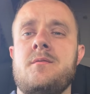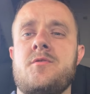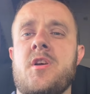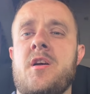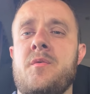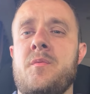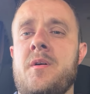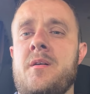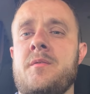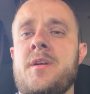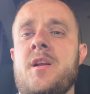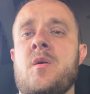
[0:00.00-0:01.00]
So I'm
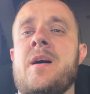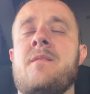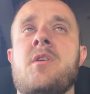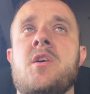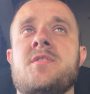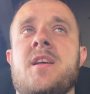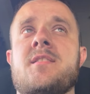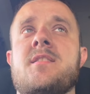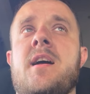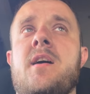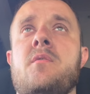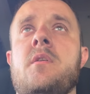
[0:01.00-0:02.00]
going to go out and road test
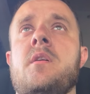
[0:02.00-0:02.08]
now,